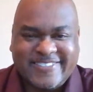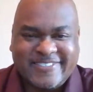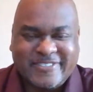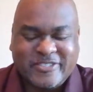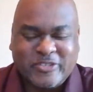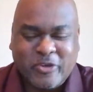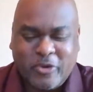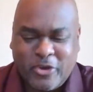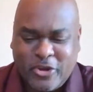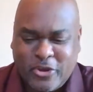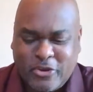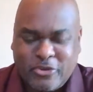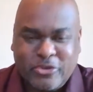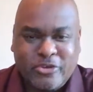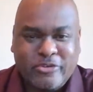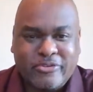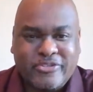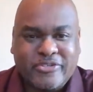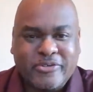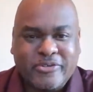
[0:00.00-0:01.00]
What's going on,
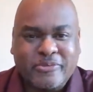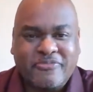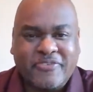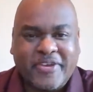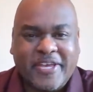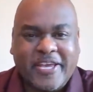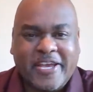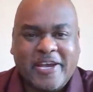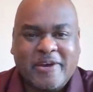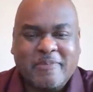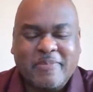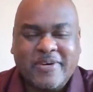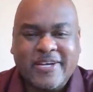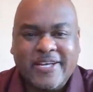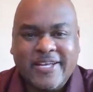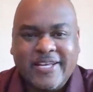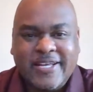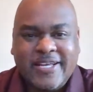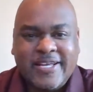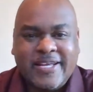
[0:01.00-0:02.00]
YouTube fam?
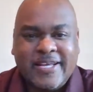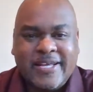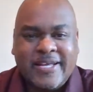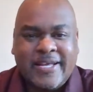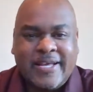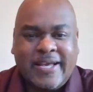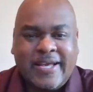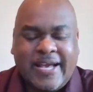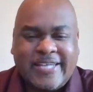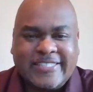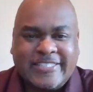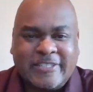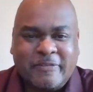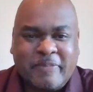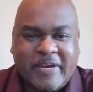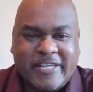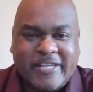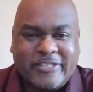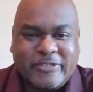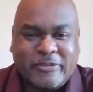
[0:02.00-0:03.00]
How's
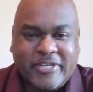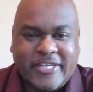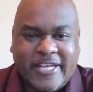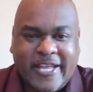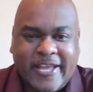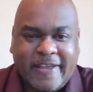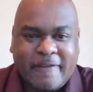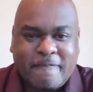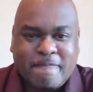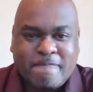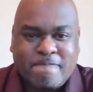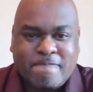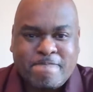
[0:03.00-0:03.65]
everybody doing today?